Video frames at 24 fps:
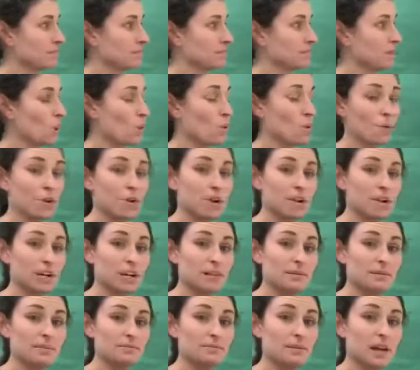order
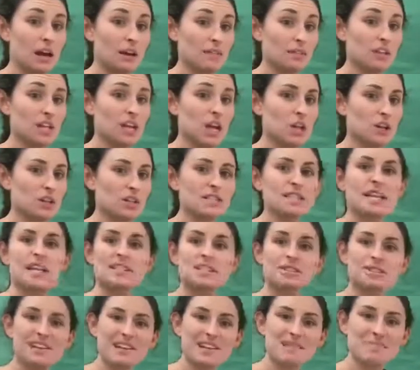of the colors as the
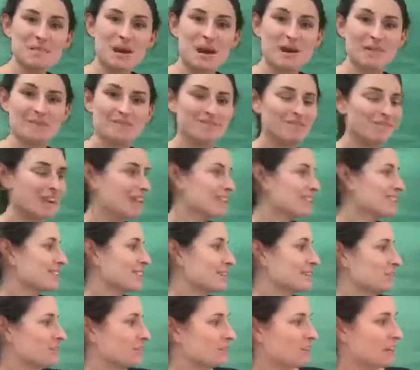rainbow. So if
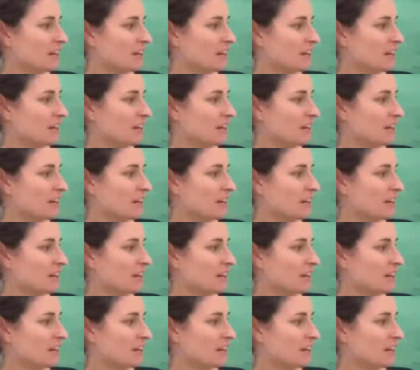you start